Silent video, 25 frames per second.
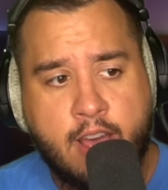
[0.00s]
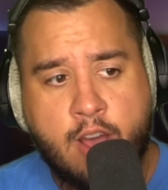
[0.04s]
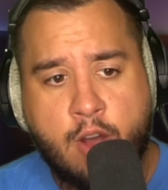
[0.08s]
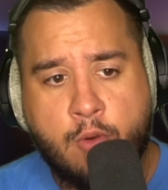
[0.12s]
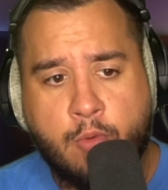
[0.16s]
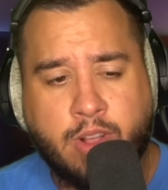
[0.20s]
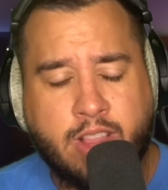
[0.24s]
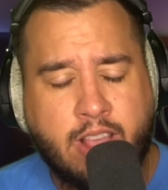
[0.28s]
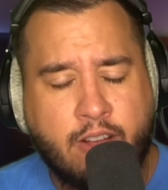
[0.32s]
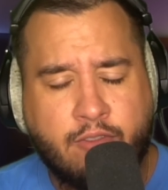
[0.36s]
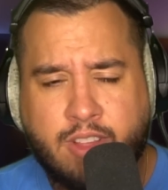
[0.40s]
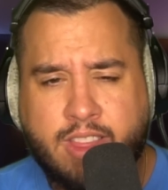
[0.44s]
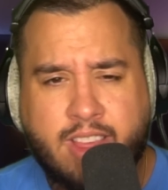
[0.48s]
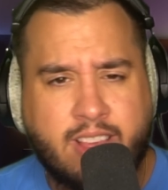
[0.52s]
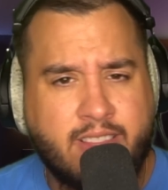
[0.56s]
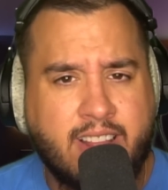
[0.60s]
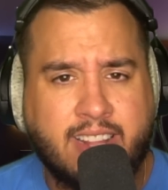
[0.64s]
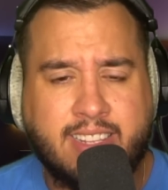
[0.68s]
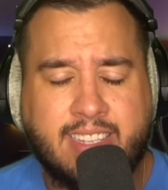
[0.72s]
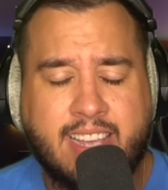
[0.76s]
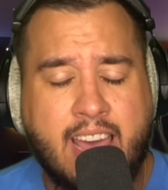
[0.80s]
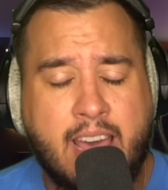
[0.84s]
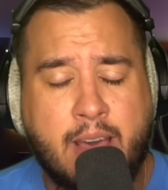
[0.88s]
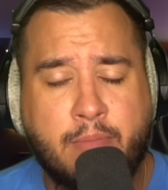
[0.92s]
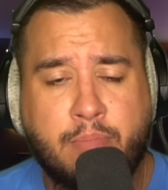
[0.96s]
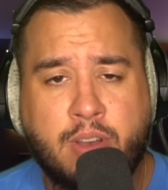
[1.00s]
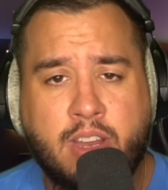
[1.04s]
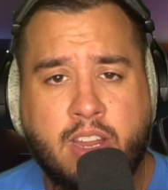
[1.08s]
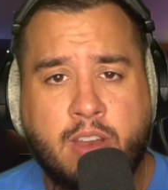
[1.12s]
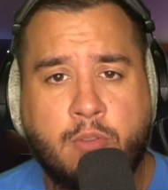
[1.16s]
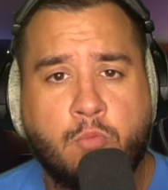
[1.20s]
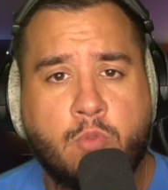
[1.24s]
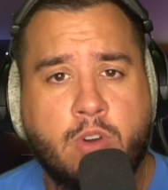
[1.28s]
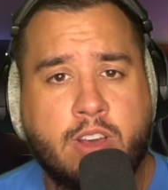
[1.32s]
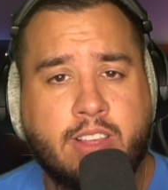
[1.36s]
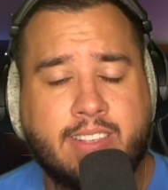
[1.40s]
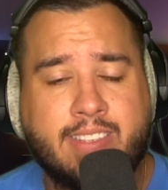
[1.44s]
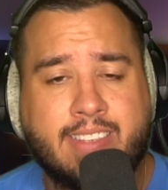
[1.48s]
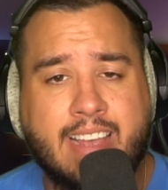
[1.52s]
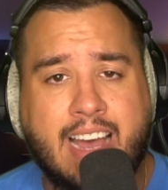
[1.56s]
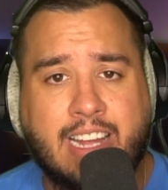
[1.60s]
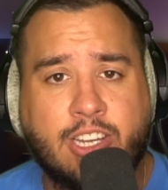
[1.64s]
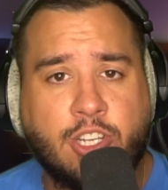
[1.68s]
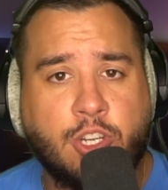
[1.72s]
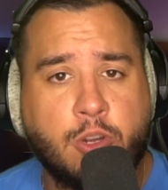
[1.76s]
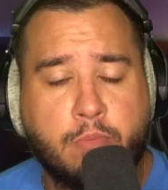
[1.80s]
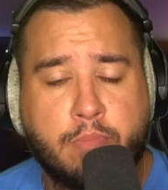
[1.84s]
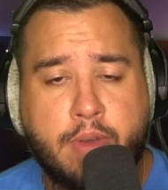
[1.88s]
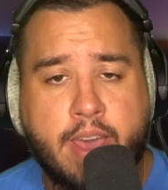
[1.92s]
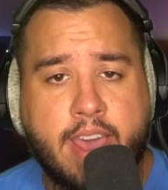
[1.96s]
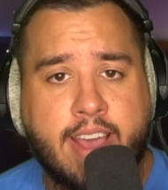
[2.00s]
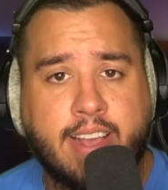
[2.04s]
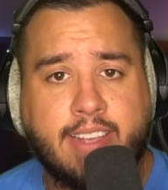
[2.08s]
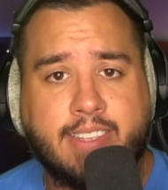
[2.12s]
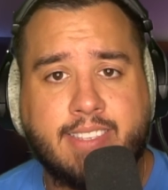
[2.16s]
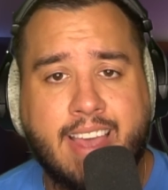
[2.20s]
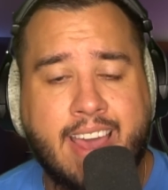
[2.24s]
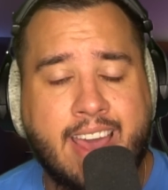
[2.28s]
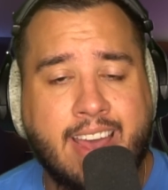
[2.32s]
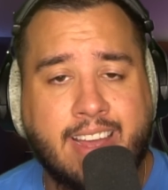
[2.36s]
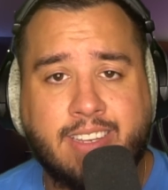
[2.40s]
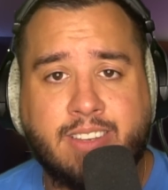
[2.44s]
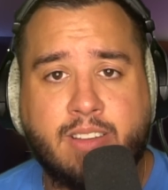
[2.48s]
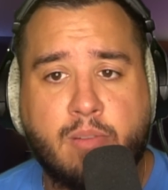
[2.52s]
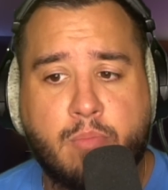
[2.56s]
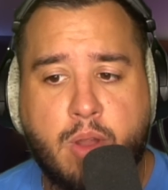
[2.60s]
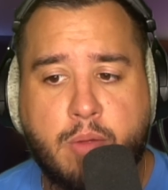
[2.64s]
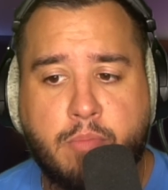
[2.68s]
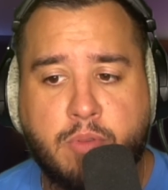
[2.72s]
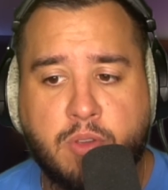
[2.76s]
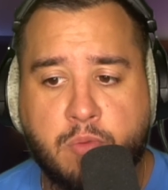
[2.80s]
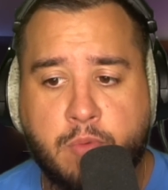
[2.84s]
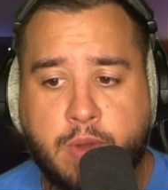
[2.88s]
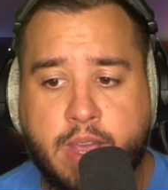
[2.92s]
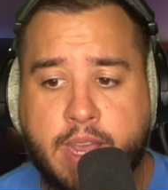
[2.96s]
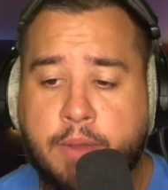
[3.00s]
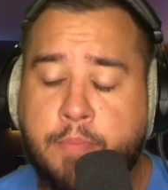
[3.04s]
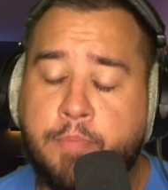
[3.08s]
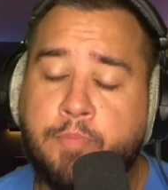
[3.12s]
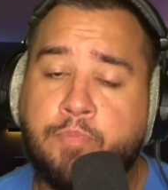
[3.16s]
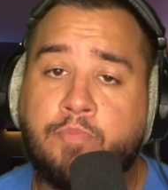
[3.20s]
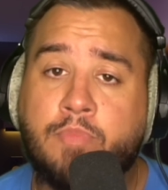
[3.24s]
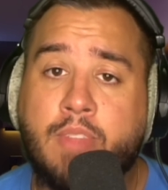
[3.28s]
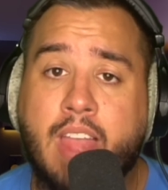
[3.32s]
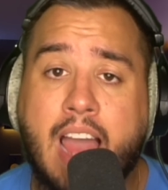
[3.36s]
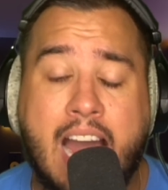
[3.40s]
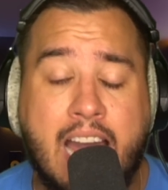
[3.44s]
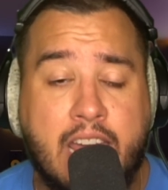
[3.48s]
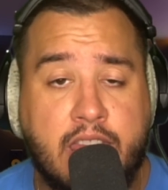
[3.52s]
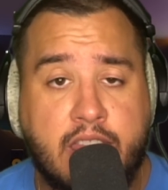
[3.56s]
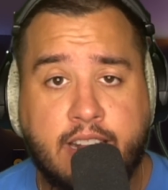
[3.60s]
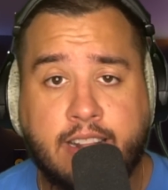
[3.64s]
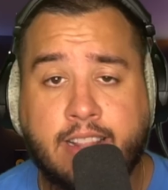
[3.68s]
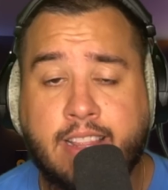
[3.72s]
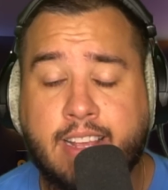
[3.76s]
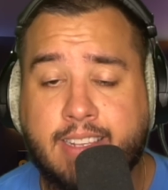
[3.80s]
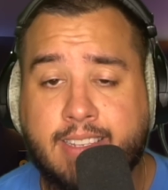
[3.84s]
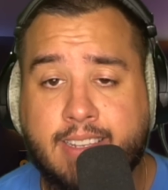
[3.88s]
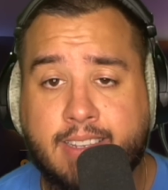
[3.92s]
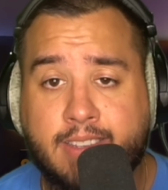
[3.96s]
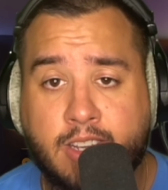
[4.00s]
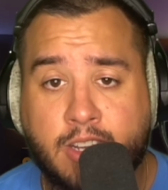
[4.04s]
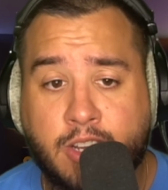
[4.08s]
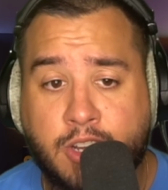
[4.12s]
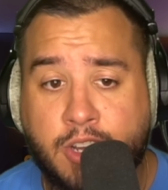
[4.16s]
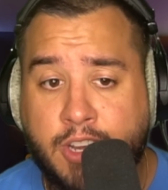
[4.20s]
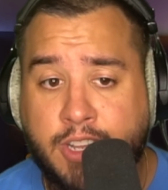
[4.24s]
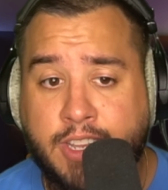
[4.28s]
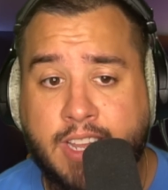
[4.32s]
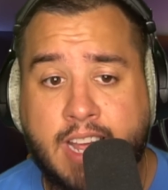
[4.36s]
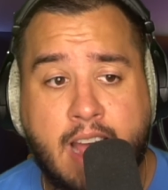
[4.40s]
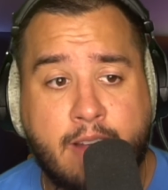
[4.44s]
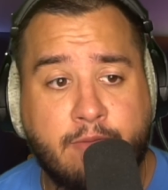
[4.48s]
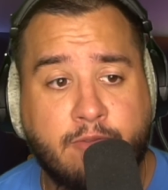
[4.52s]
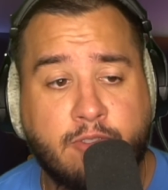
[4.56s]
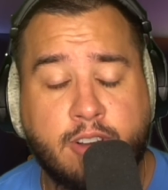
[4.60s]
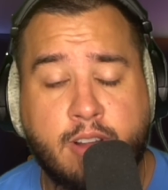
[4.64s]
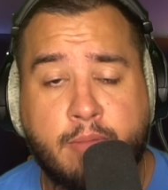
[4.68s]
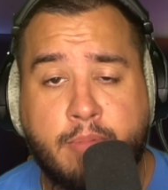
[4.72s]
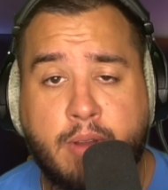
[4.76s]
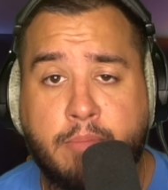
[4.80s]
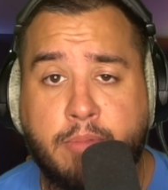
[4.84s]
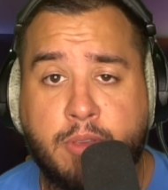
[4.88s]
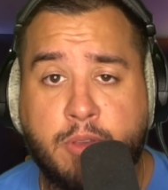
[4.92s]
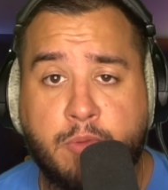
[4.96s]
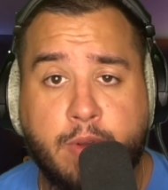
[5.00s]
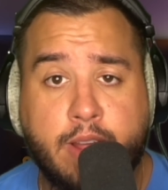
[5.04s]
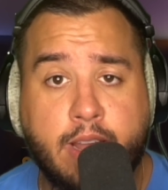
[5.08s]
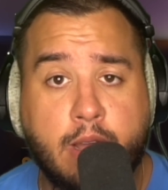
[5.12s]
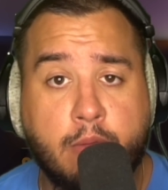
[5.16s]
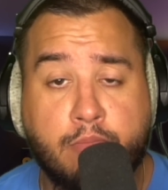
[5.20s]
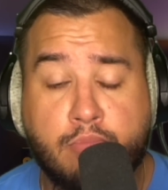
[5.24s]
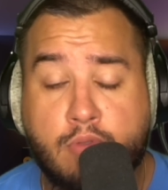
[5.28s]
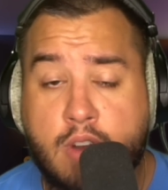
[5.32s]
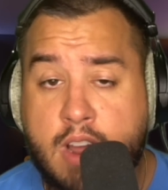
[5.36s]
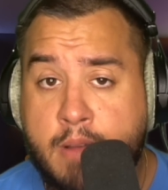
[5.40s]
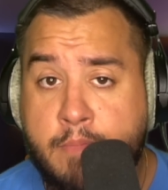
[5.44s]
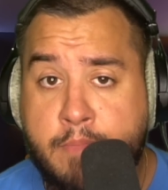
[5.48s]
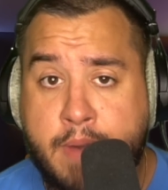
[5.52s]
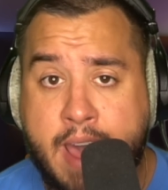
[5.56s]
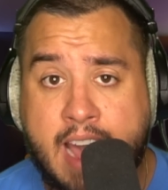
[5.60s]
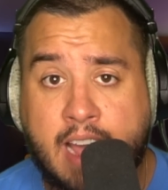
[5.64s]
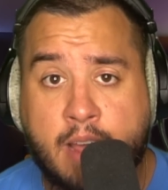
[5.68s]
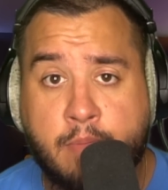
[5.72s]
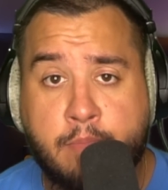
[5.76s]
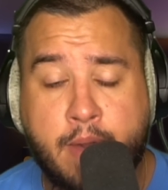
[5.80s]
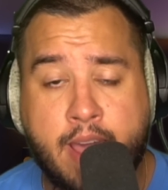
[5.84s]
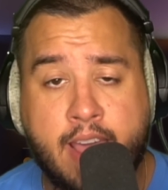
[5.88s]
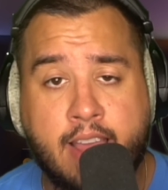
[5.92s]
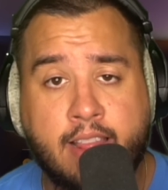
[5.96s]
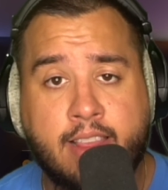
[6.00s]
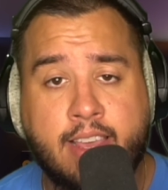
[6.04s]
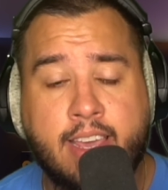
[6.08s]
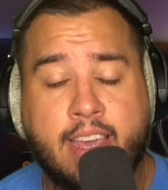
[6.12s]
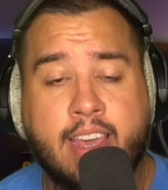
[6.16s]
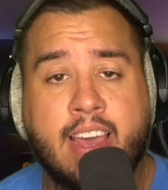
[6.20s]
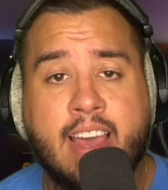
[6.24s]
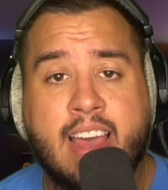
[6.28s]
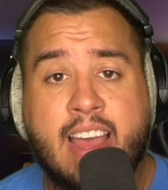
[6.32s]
With everything that's happening with Sasha Banks and WWE, I think this is a good time for WWE to bring back Bayley